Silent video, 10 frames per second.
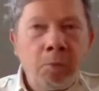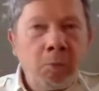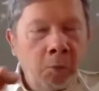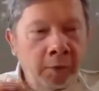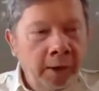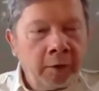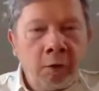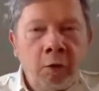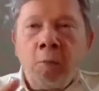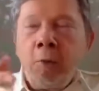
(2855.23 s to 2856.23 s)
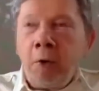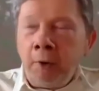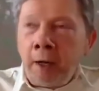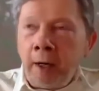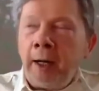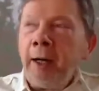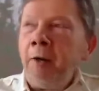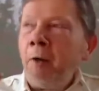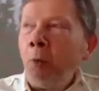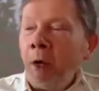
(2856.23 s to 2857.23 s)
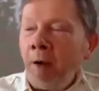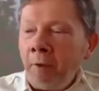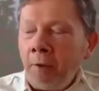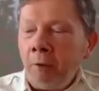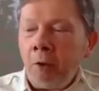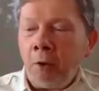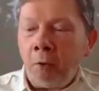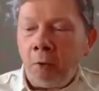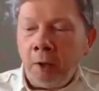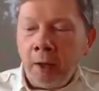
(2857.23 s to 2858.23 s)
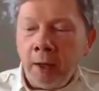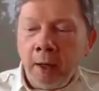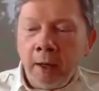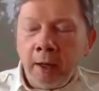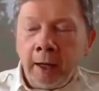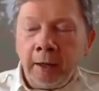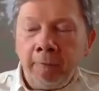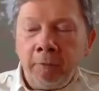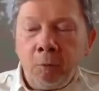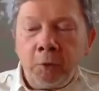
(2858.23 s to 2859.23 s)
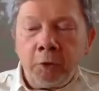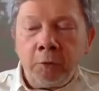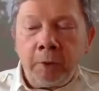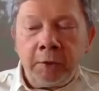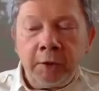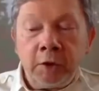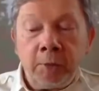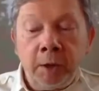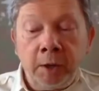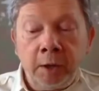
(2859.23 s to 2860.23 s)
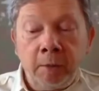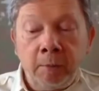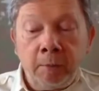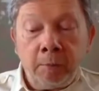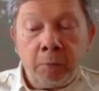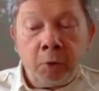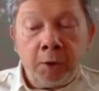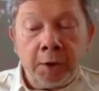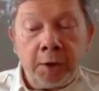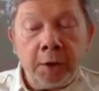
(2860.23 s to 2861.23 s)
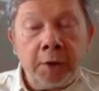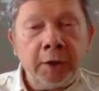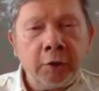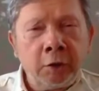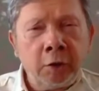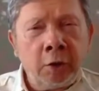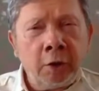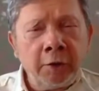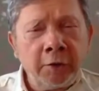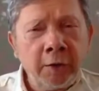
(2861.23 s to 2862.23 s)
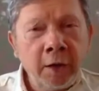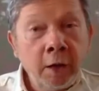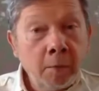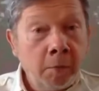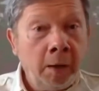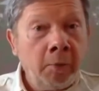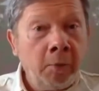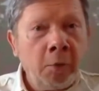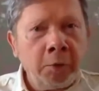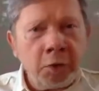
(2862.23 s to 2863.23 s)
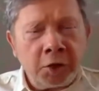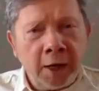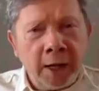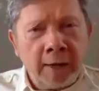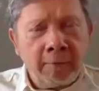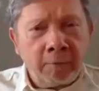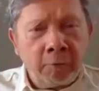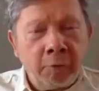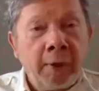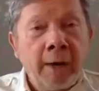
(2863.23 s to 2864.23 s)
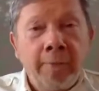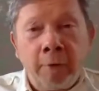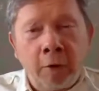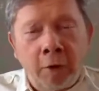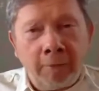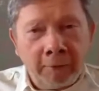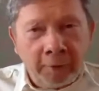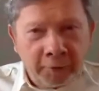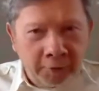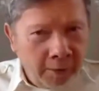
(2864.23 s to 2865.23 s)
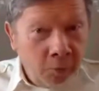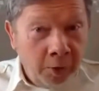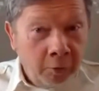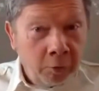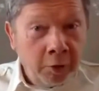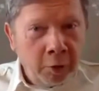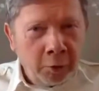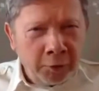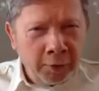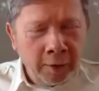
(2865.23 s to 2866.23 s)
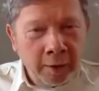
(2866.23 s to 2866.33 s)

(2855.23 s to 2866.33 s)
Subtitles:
whether at home or online or wherever you go. And if you want to participate in political discourse, maybe you want to stand to run for office somewhere, who knows?